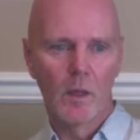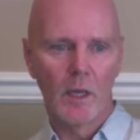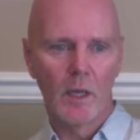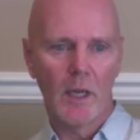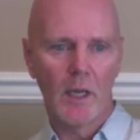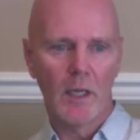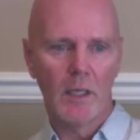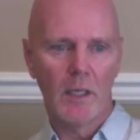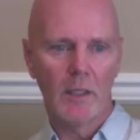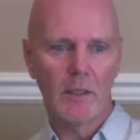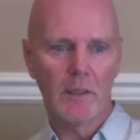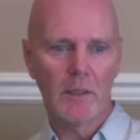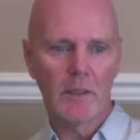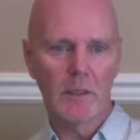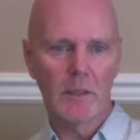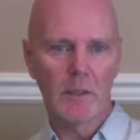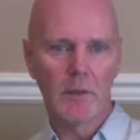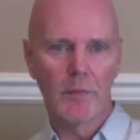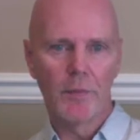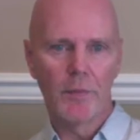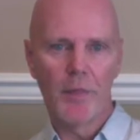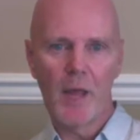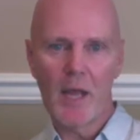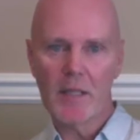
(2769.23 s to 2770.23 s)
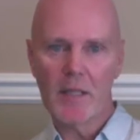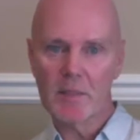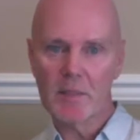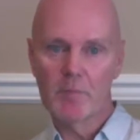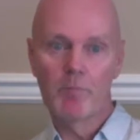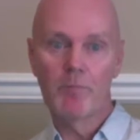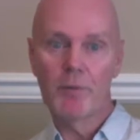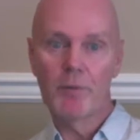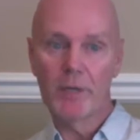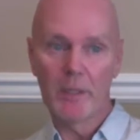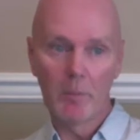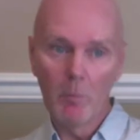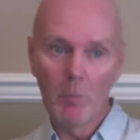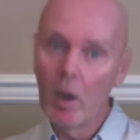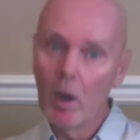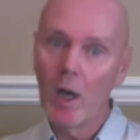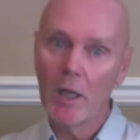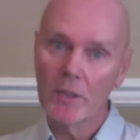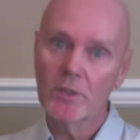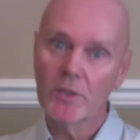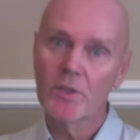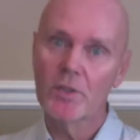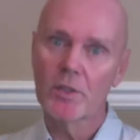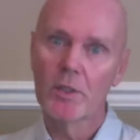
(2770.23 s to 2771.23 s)
And that's pretty
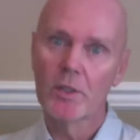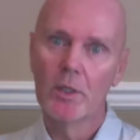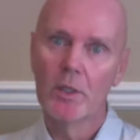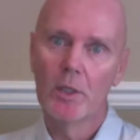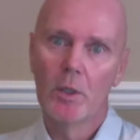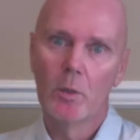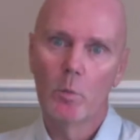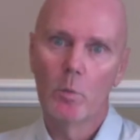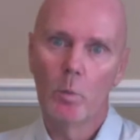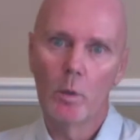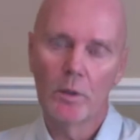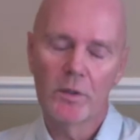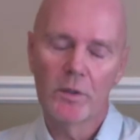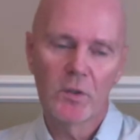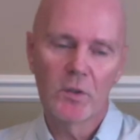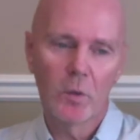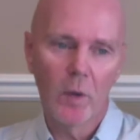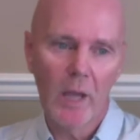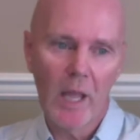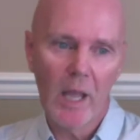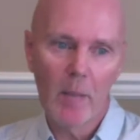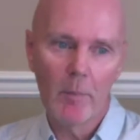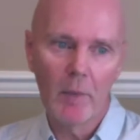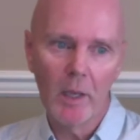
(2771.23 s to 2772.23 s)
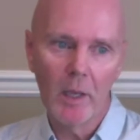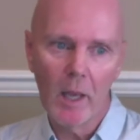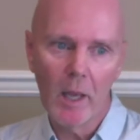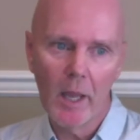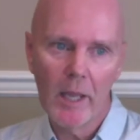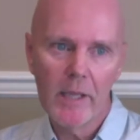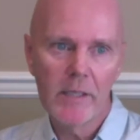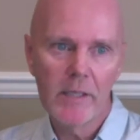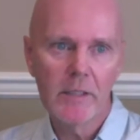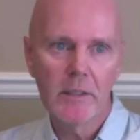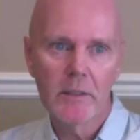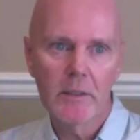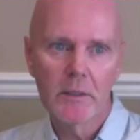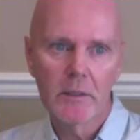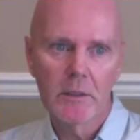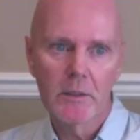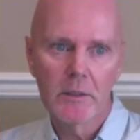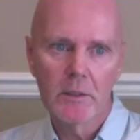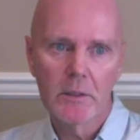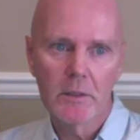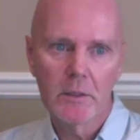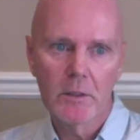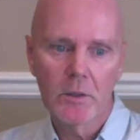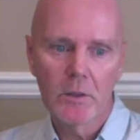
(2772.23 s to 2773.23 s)
much what your MLA
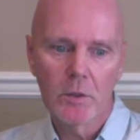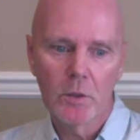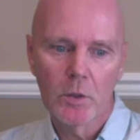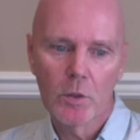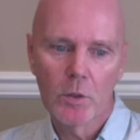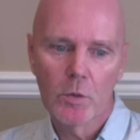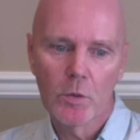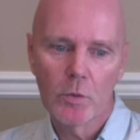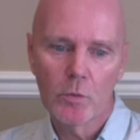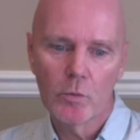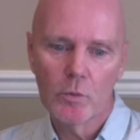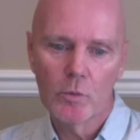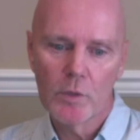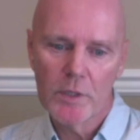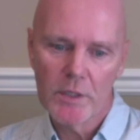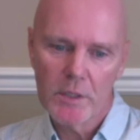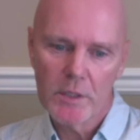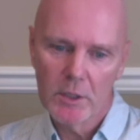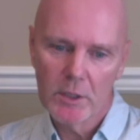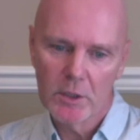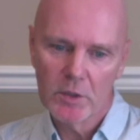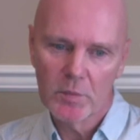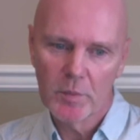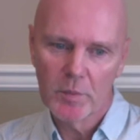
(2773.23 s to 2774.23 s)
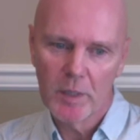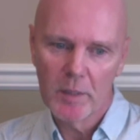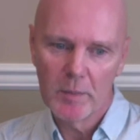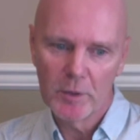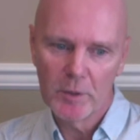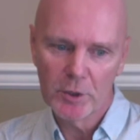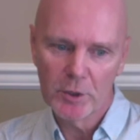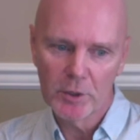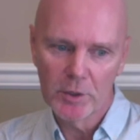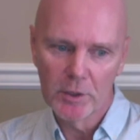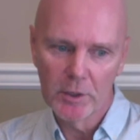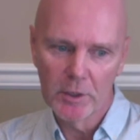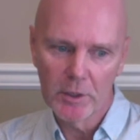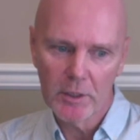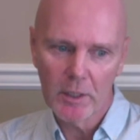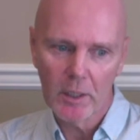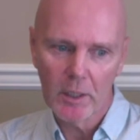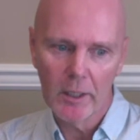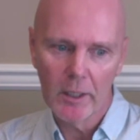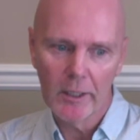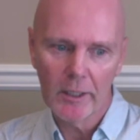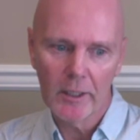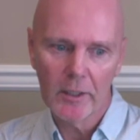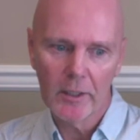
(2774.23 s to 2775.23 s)
research paper should look
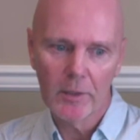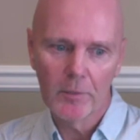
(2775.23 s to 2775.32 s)
like.